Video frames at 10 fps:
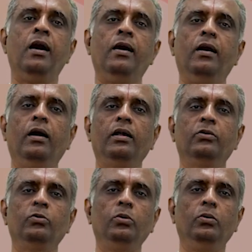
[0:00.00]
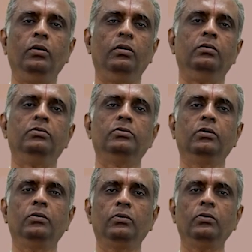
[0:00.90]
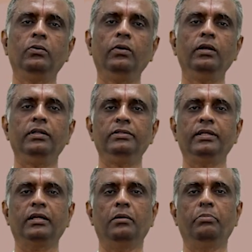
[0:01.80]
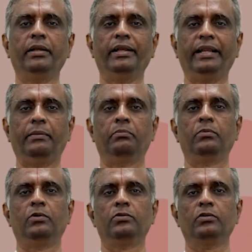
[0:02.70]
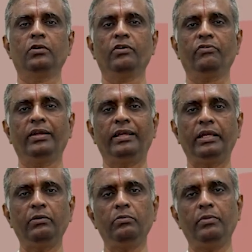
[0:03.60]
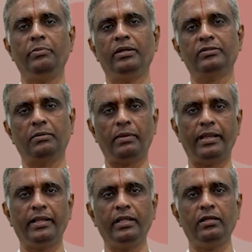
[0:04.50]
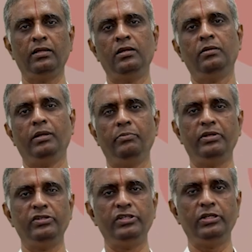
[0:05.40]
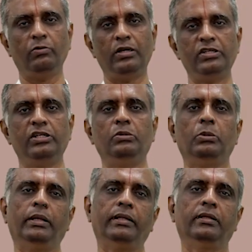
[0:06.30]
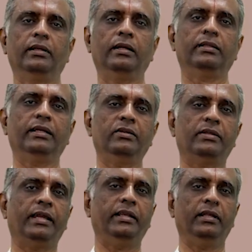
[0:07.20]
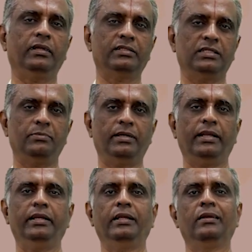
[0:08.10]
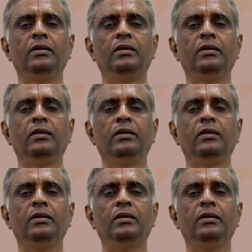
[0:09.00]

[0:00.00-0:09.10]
or Google. So Google is a company name. So if we give maybe some ID, maybe G1, G2 like that, that is ID, customer ID.